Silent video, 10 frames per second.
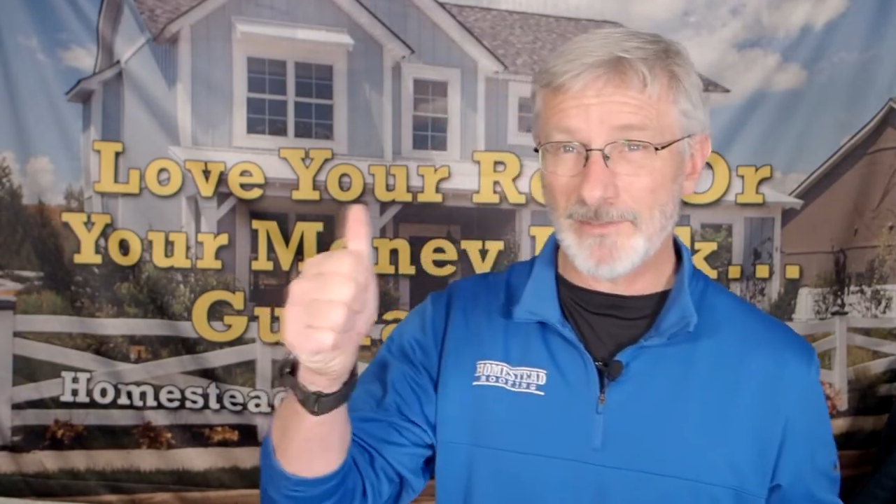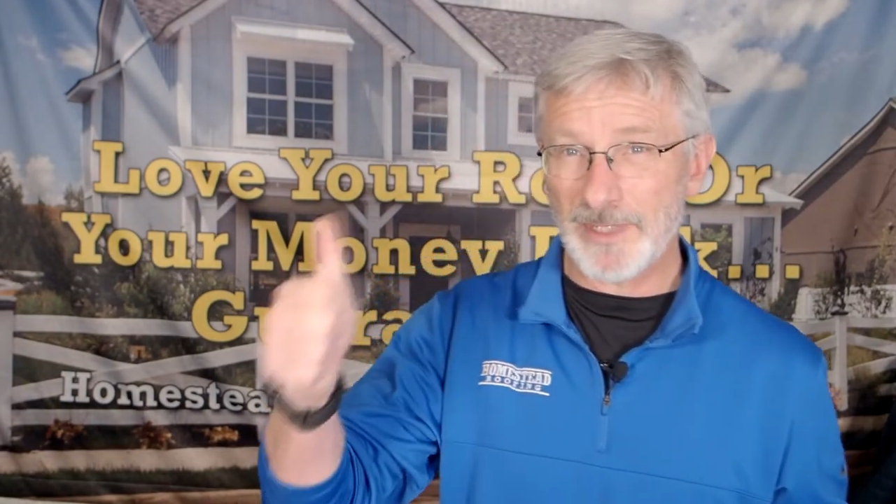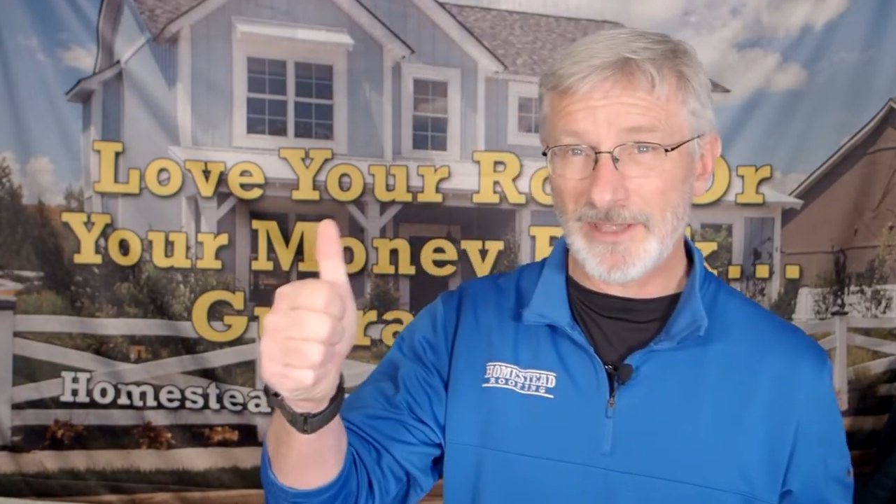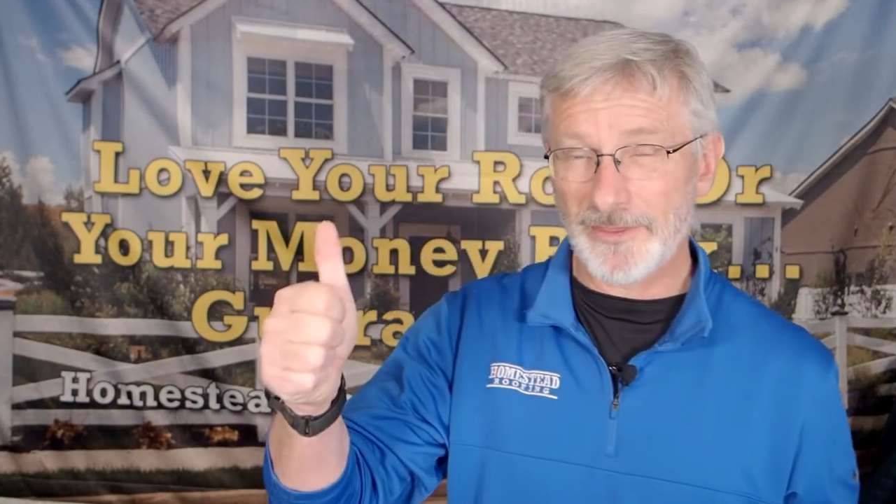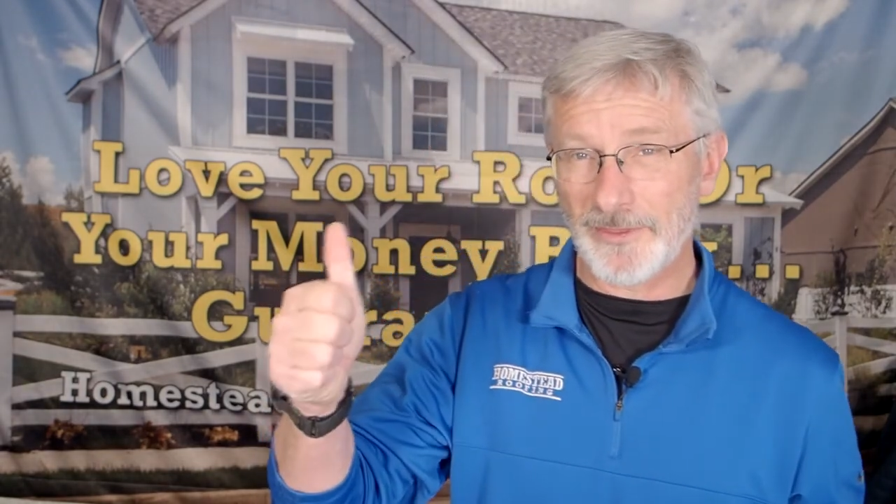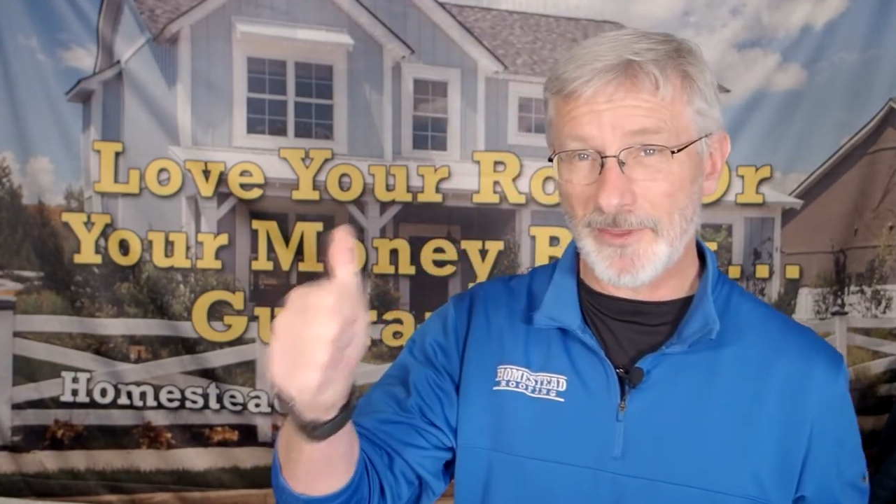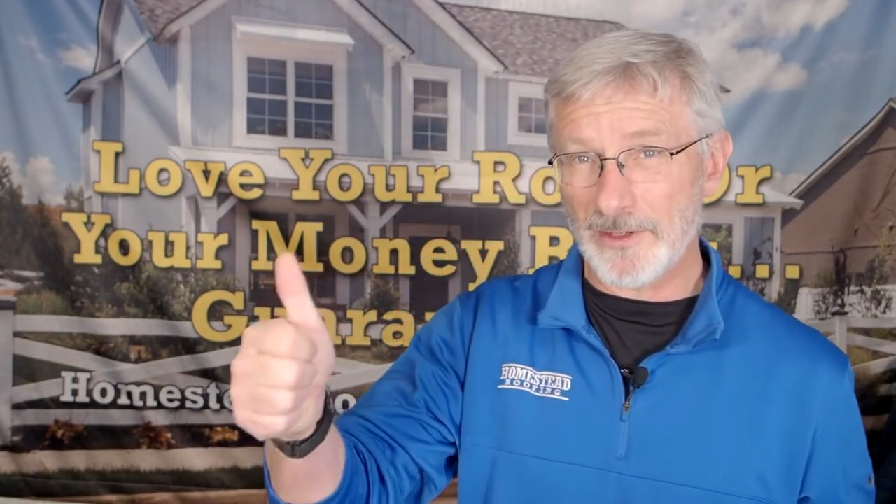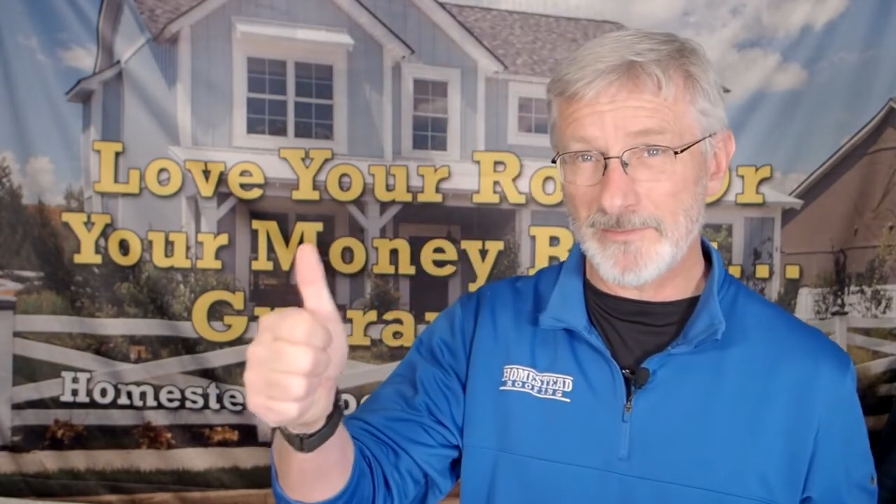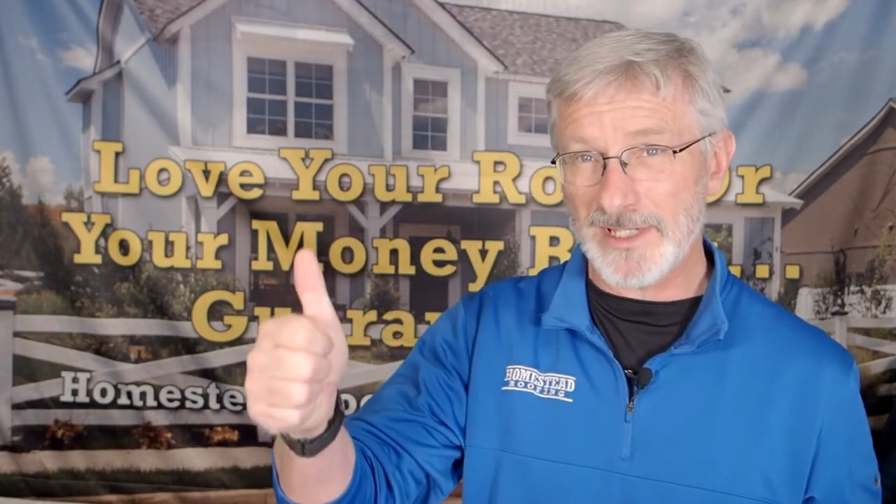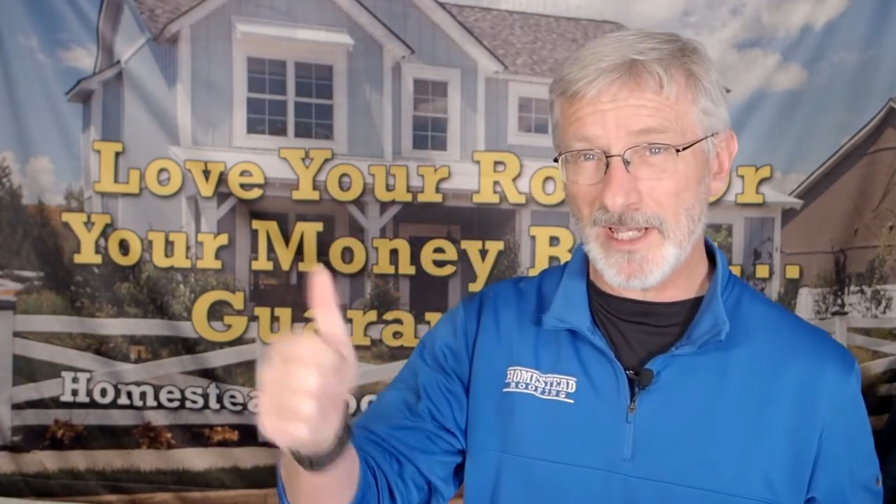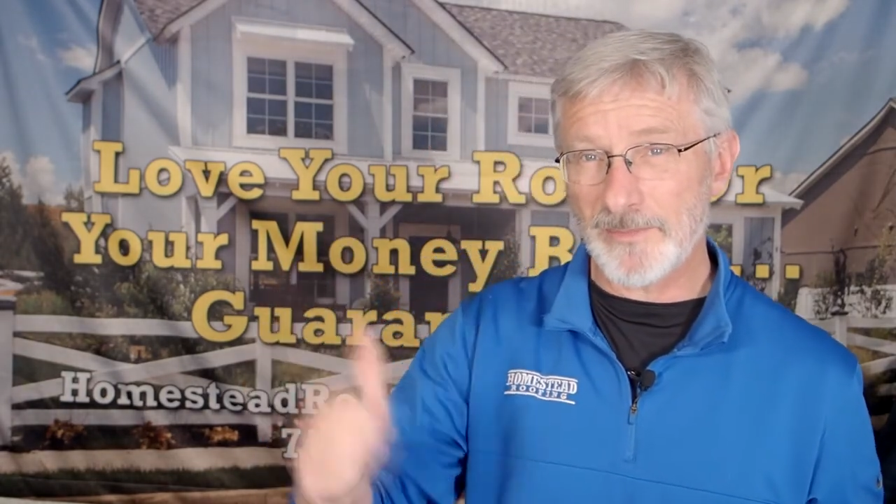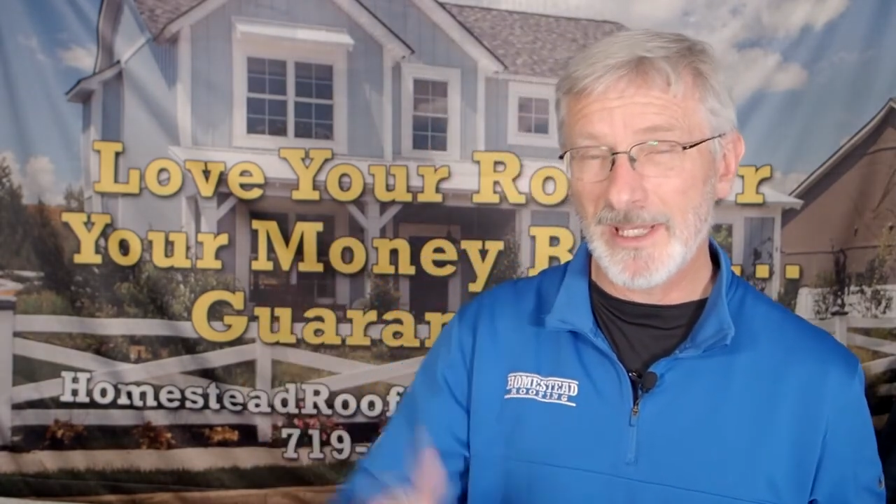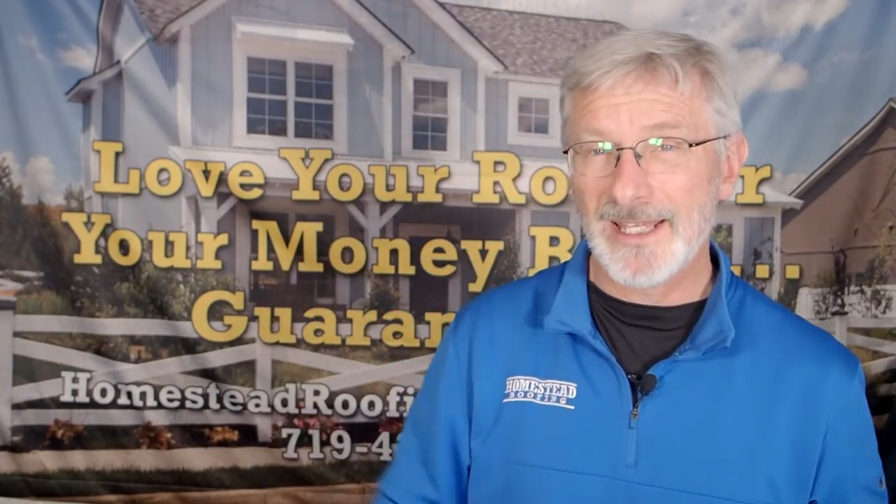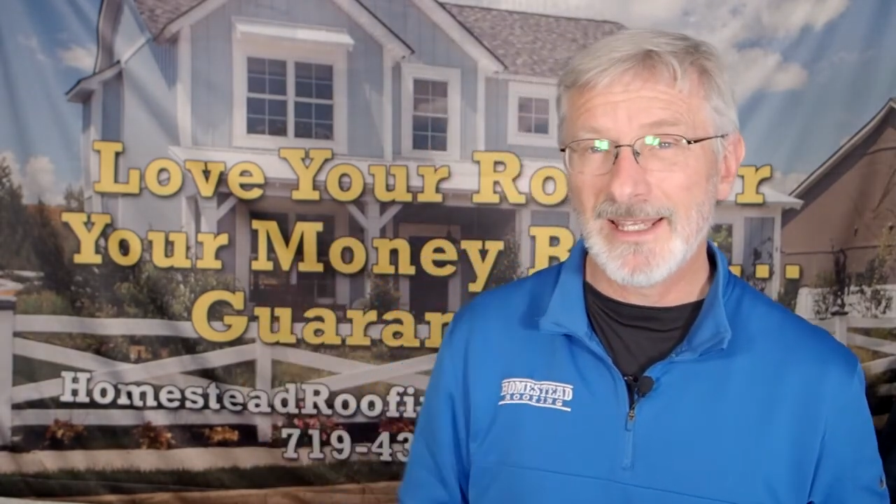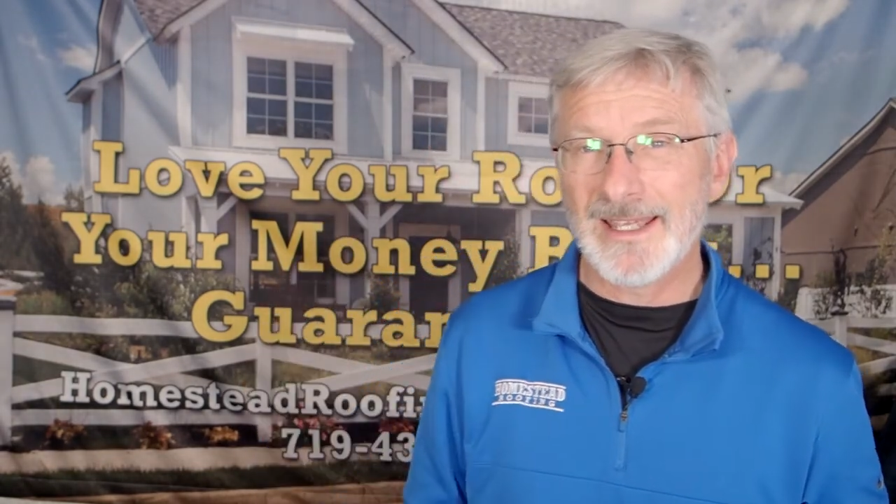a big thumbs up